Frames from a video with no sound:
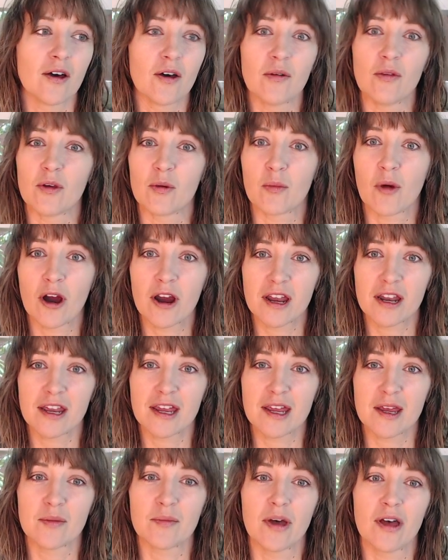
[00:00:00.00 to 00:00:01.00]
their marketing
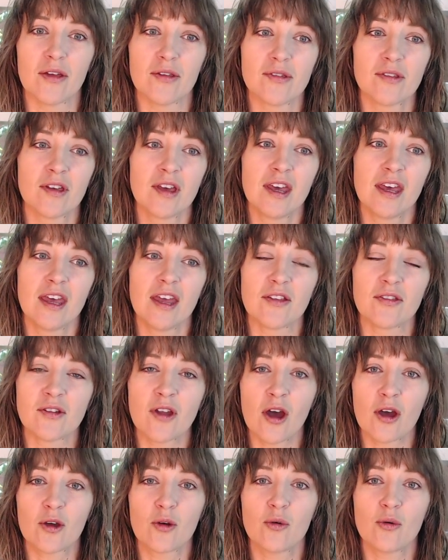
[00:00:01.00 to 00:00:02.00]
emails. It's
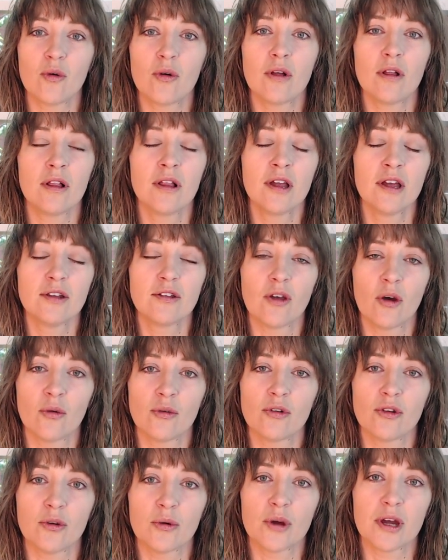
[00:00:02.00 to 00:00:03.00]
not cool,
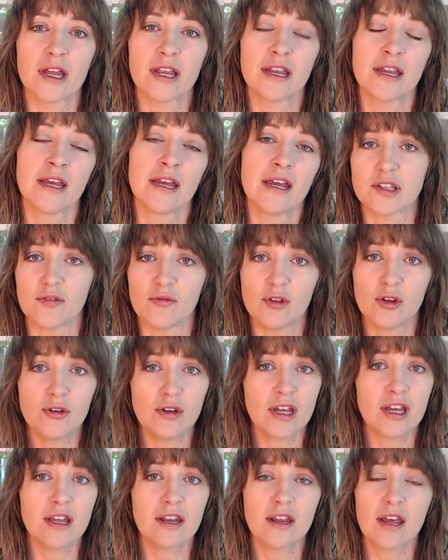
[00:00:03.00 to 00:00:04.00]
don't do it. If you
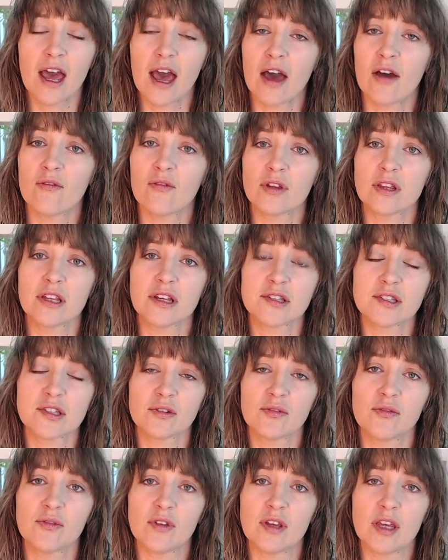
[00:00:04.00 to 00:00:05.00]
did have a list
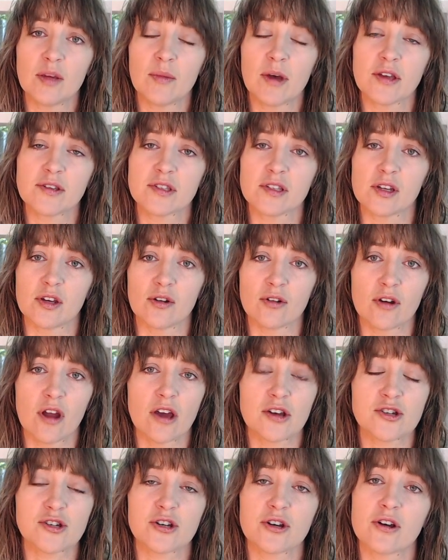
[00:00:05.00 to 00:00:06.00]
of emails that you're
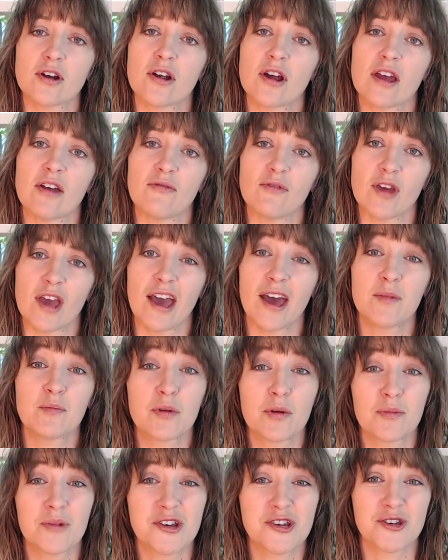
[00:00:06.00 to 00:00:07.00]
not sure if you had
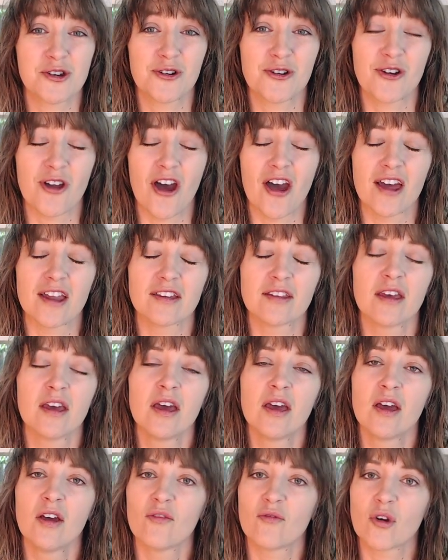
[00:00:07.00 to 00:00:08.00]
permission or not,
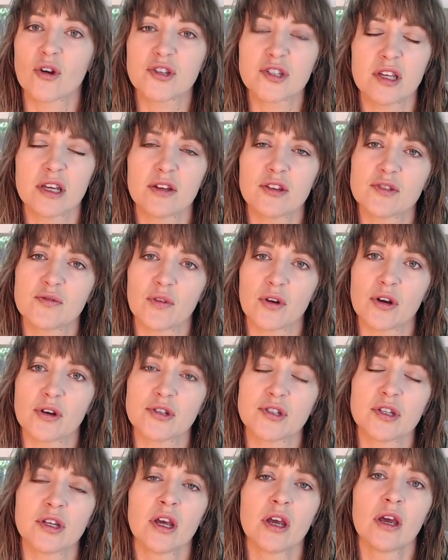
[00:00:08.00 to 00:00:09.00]
first things
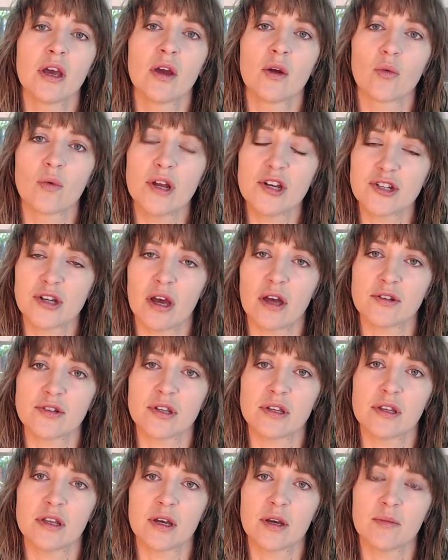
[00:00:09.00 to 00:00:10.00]
first, reach out
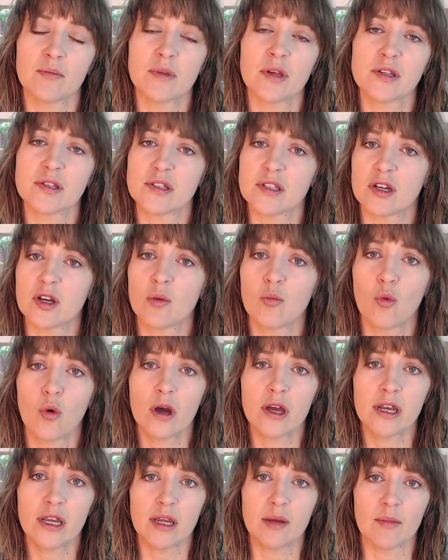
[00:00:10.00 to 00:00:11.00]
to them, send them
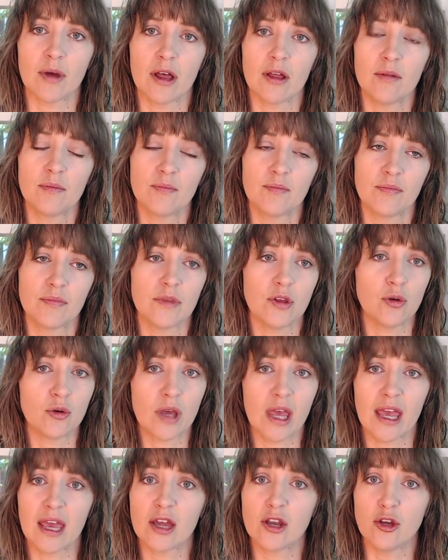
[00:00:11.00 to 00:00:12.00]
one email. You
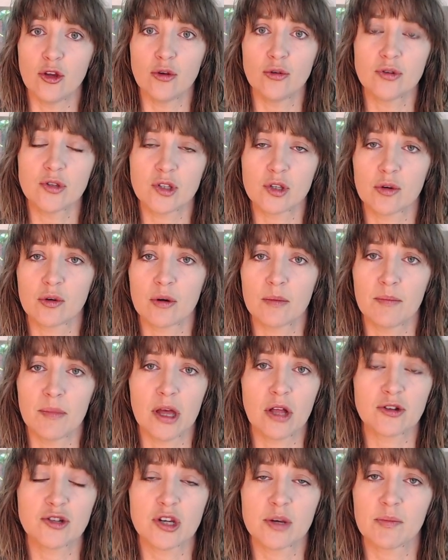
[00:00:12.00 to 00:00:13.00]
can use your
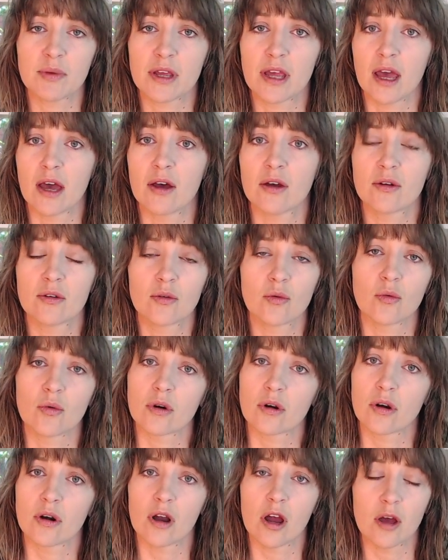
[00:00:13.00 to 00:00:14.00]
MailChimp account
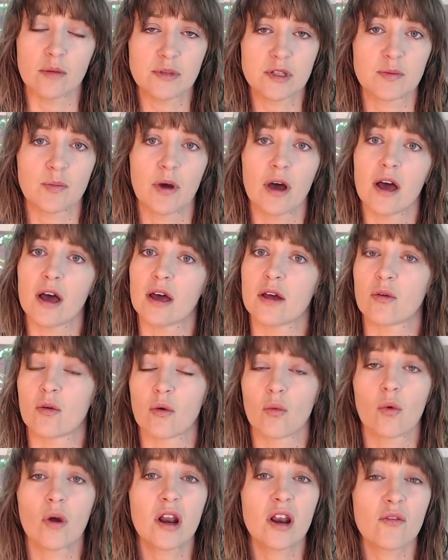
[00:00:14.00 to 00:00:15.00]
or HubSpot
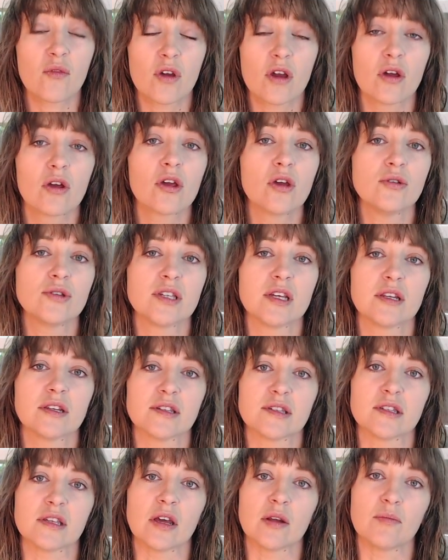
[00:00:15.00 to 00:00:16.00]
or whatever you're using to
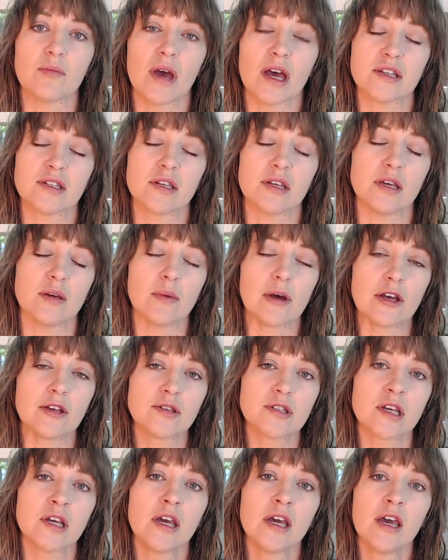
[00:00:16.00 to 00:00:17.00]
send mass
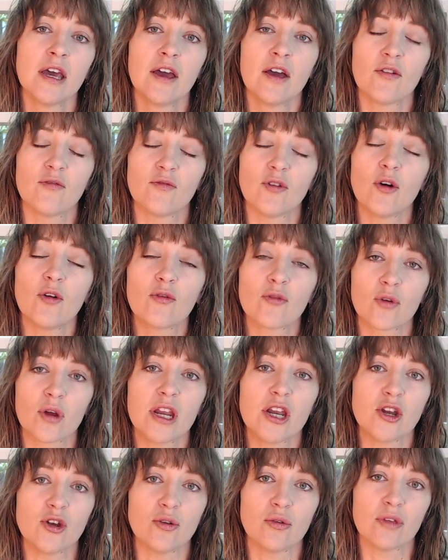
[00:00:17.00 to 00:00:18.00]
emails. Feel
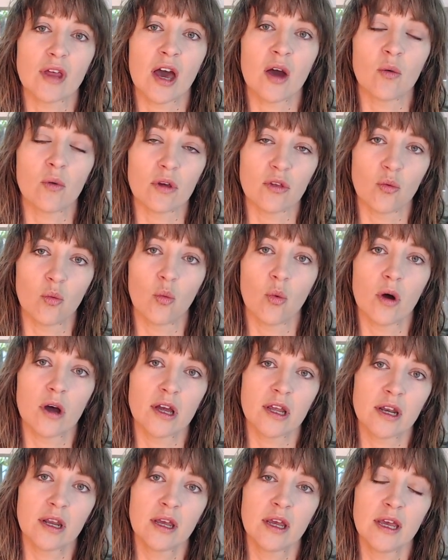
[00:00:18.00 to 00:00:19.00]
free to do that with
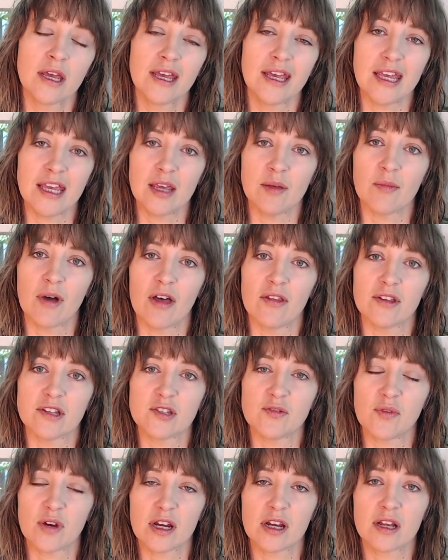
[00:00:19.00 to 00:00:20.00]
one email
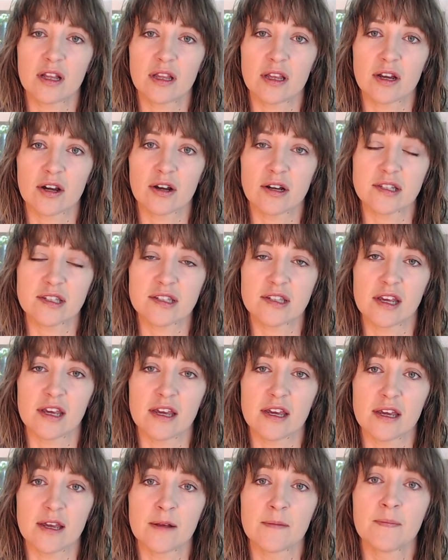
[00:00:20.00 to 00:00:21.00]
that's very clear and
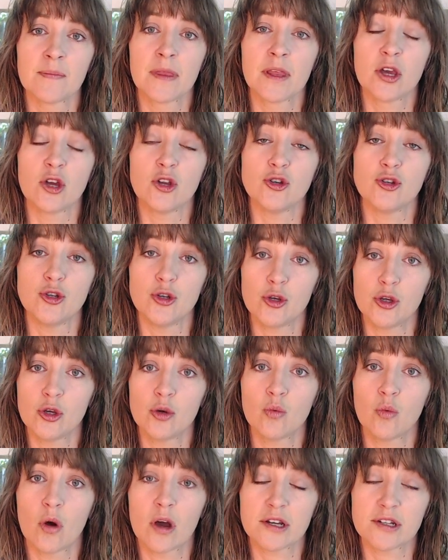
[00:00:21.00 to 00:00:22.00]
saying, do
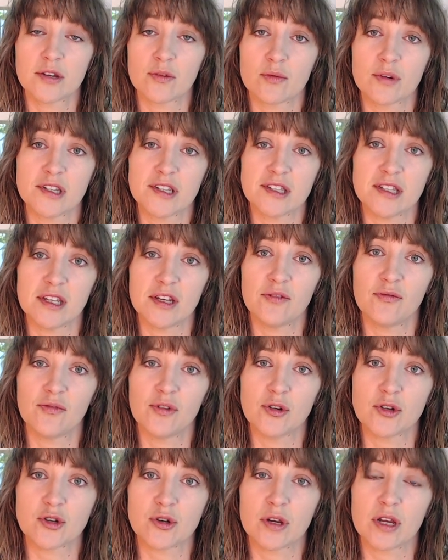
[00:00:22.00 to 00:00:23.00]
you want to receive
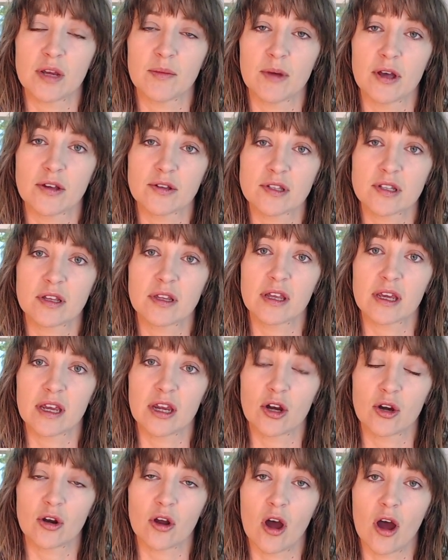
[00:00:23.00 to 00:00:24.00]
future emails? Click
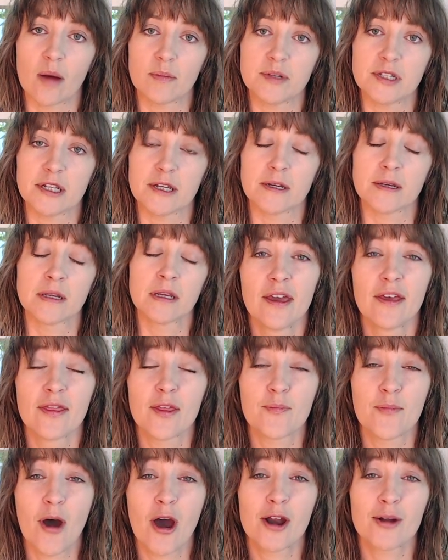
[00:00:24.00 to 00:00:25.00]
here to opt in.
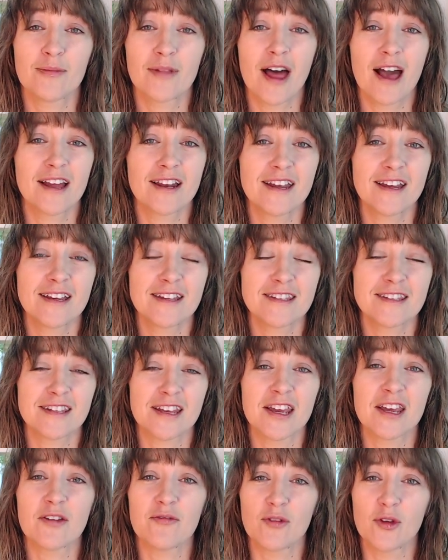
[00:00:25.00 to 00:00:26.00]
The bottom line
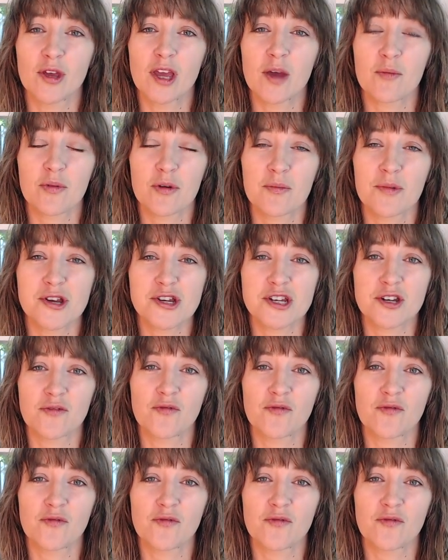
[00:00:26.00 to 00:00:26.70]
is, if you get permission